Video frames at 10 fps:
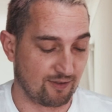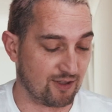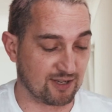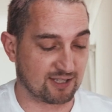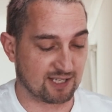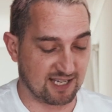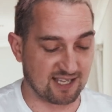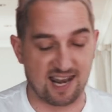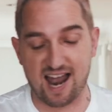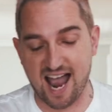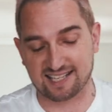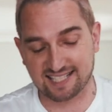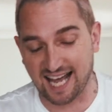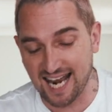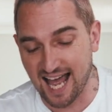This is a nice
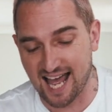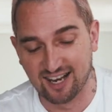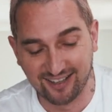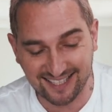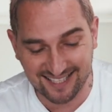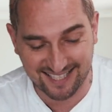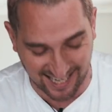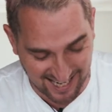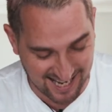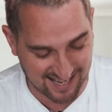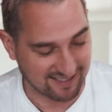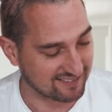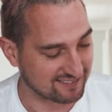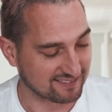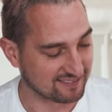color. Look at this color.
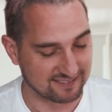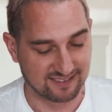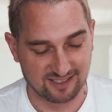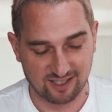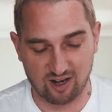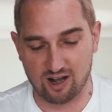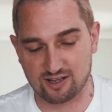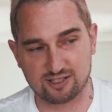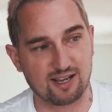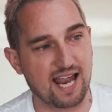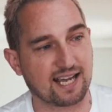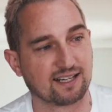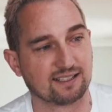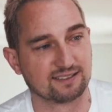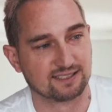Oh, so
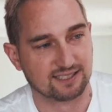lekker.